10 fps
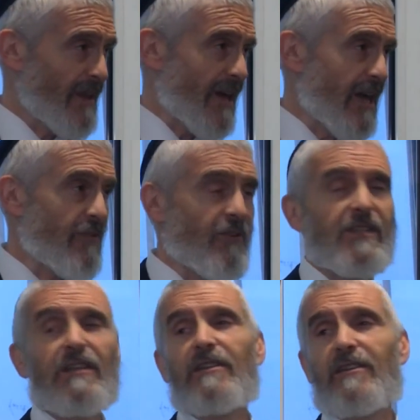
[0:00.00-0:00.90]
either as
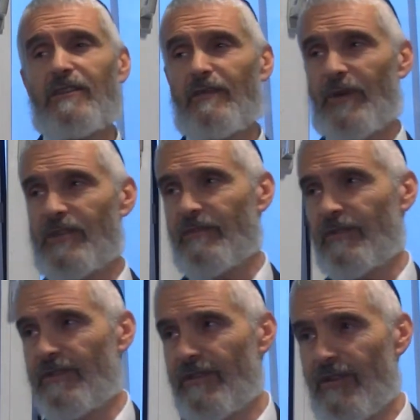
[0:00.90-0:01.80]
a litigant if
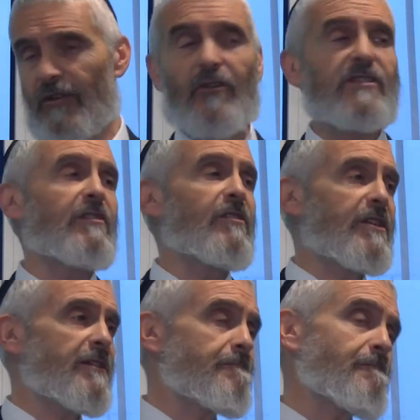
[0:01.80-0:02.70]
possible, or as a
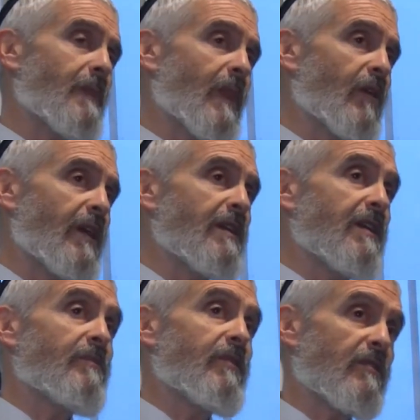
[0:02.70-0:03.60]
lawyer, right?
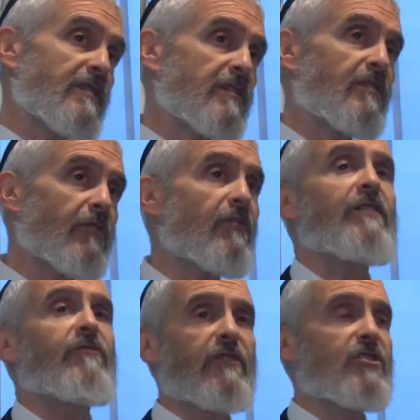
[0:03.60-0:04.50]
Because it's not
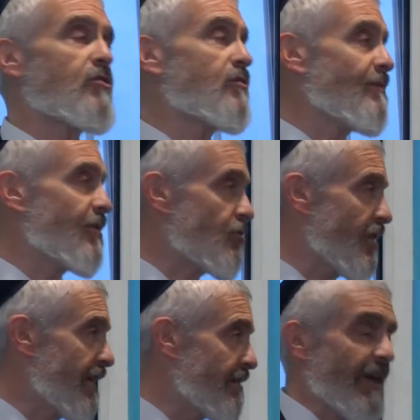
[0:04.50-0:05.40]
right for a Jew to be
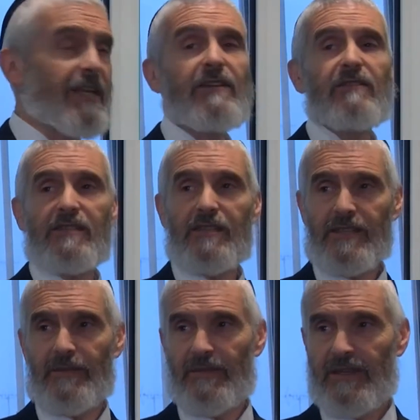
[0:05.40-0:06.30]
tried by a legal
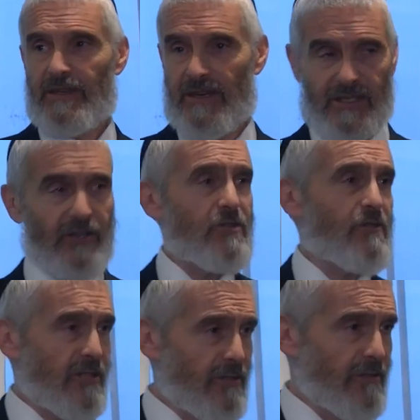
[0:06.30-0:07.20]
system that is not
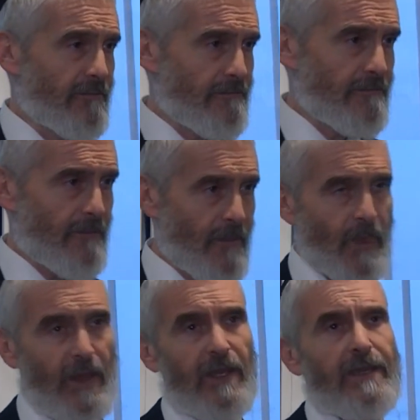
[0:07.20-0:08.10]
Jewish law.
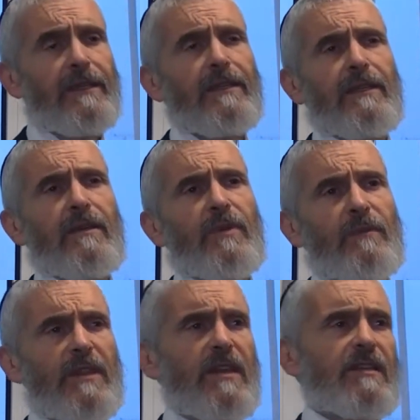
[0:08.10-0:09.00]
But
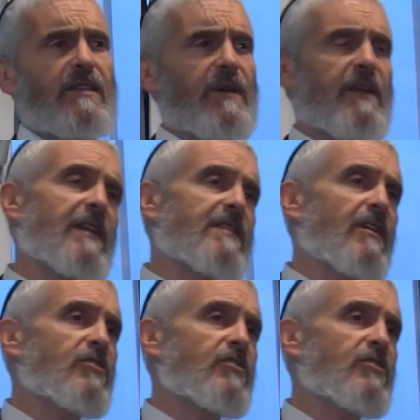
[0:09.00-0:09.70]
be that as it may, that's how